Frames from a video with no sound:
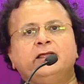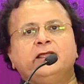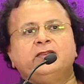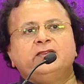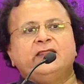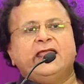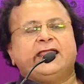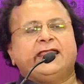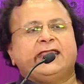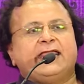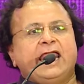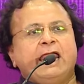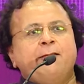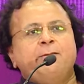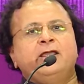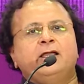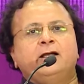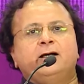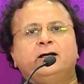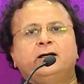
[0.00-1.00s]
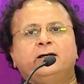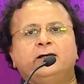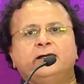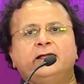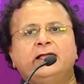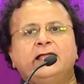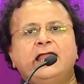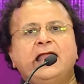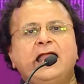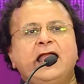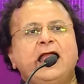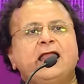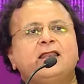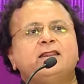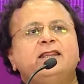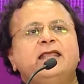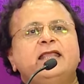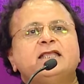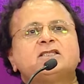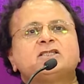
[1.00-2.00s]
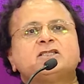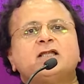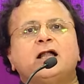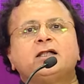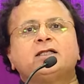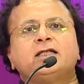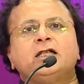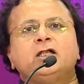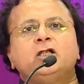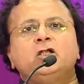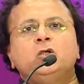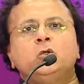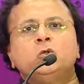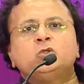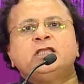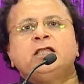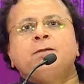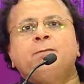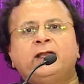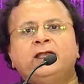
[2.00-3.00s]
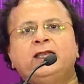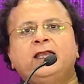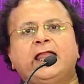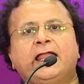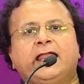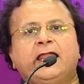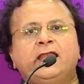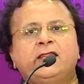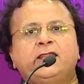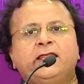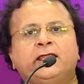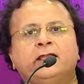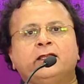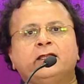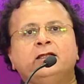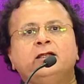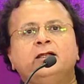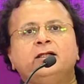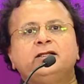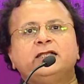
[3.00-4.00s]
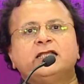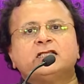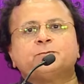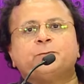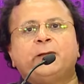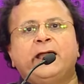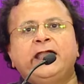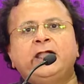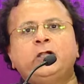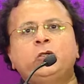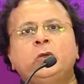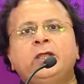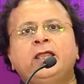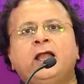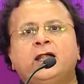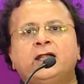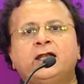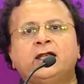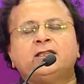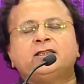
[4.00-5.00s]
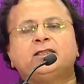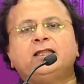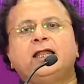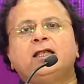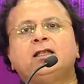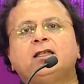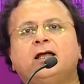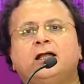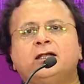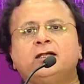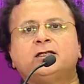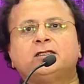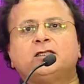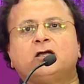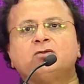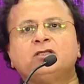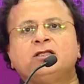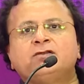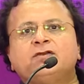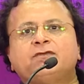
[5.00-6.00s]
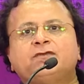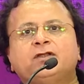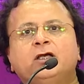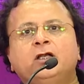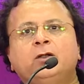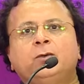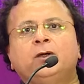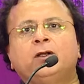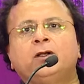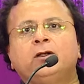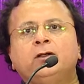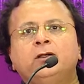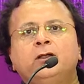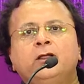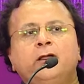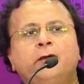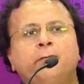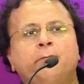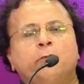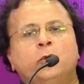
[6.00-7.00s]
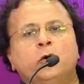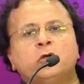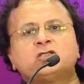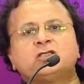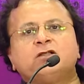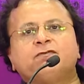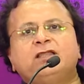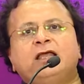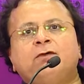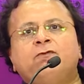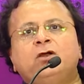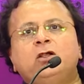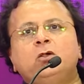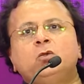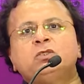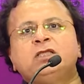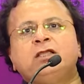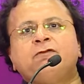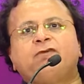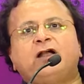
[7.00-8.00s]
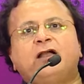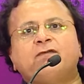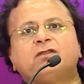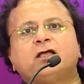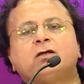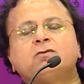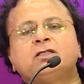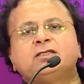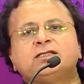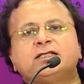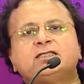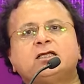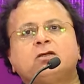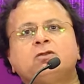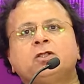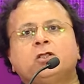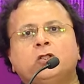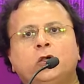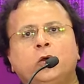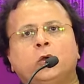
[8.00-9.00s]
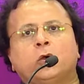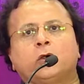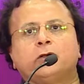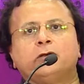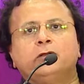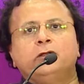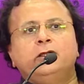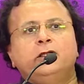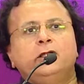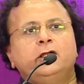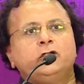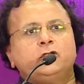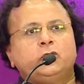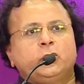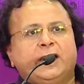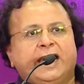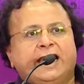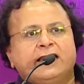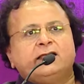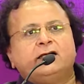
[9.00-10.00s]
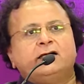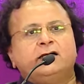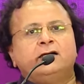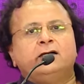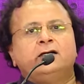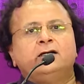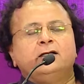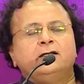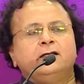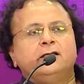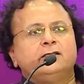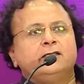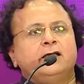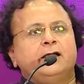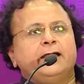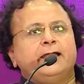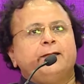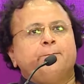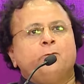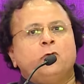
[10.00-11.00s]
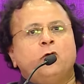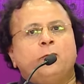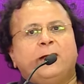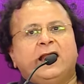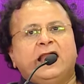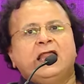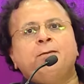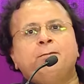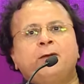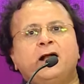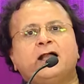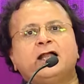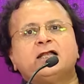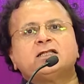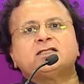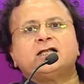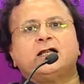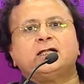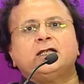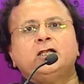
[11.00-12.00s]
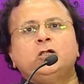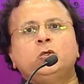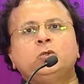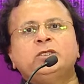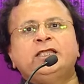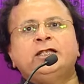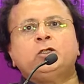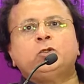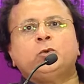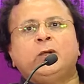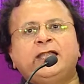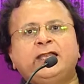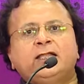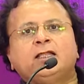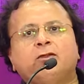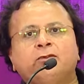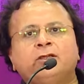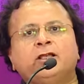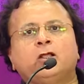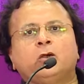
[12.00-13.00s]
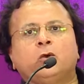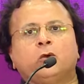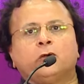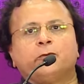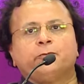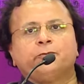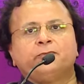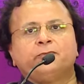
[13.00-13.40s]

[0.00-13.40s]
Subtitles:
They came here and they started losing money like anything. Despite doing 100,000 of turnover, most of them were losing 5,000, 6,000 crore. Together, the mobile market started losing 20,000 crore.